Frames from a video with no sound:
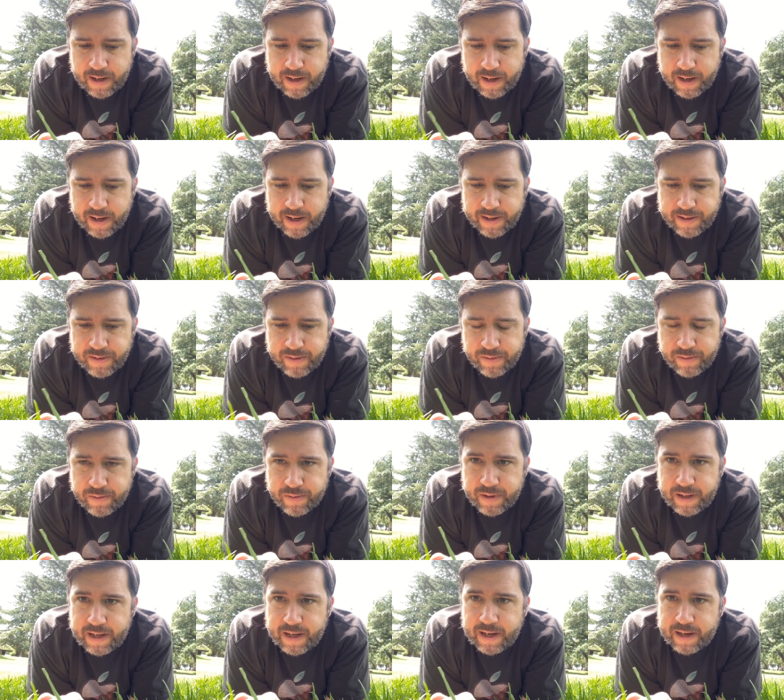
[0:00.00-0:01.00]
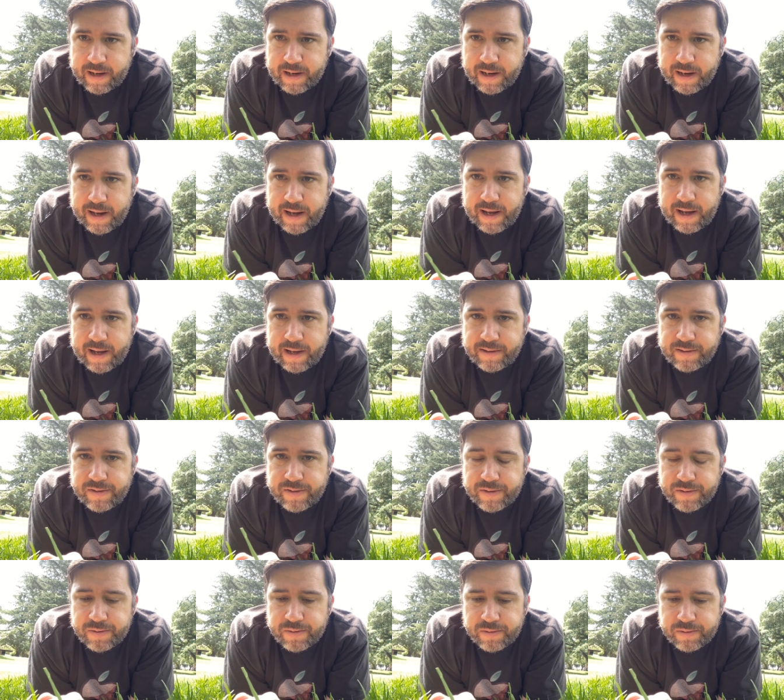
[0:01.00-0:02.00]
I knew that I had
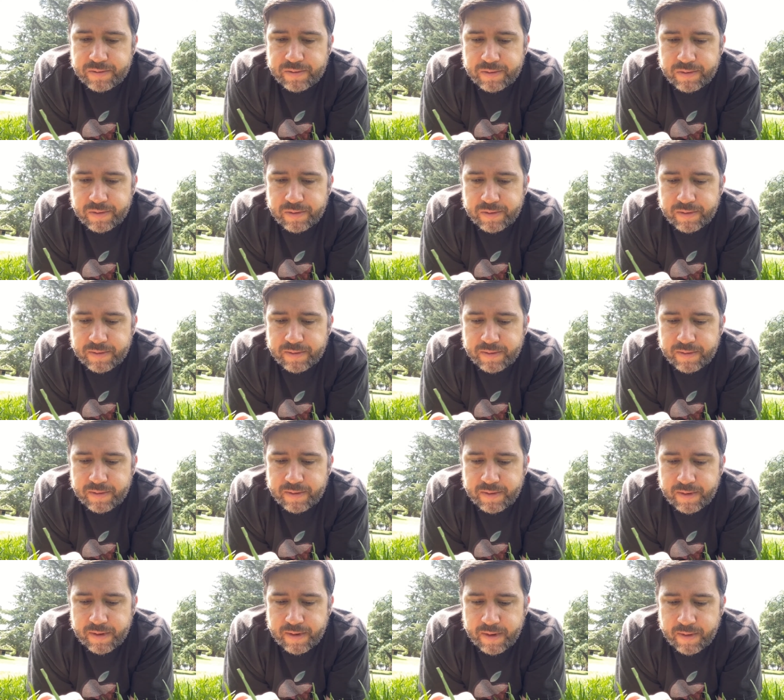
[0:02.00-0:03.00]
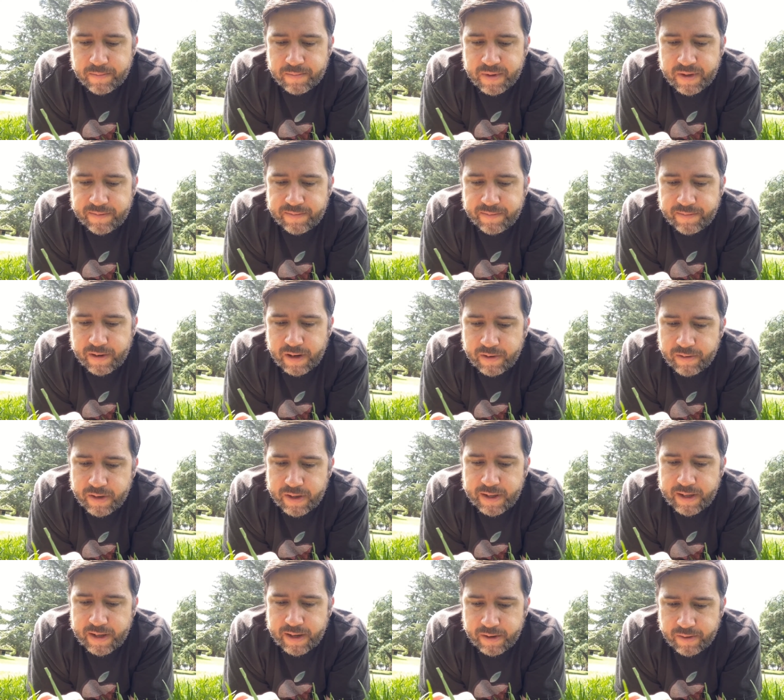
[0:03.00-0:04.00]
to be
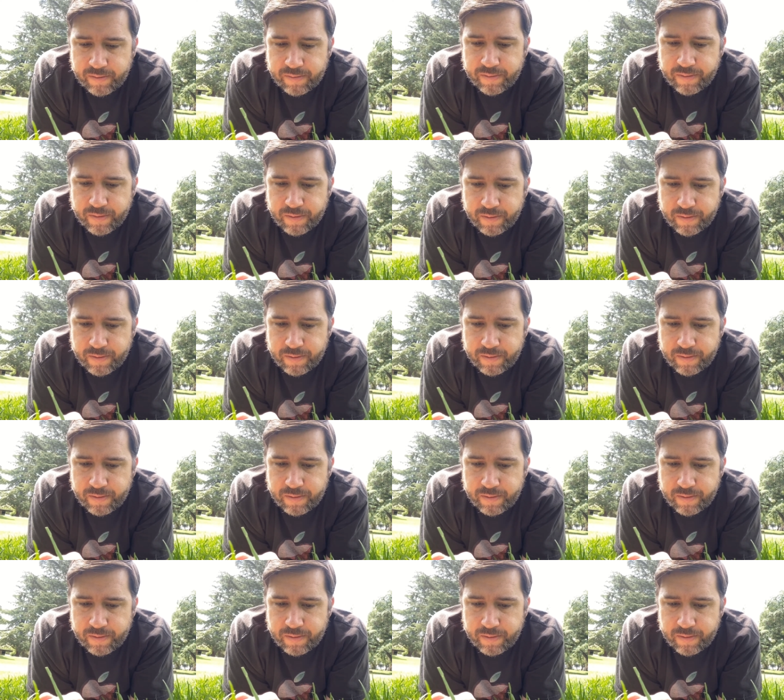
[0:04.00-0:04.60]
very careful